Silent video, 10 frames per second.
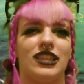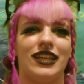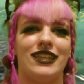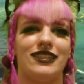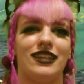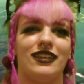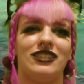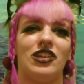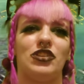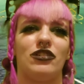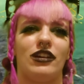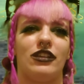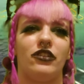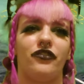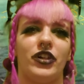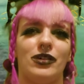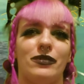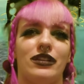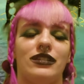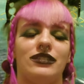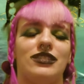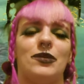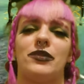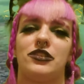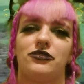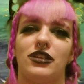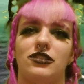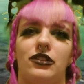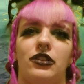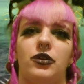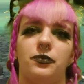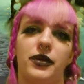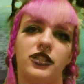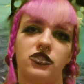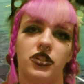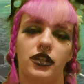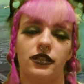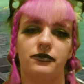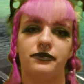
lazy, it takes you out of the film, and demonstrates a low budget.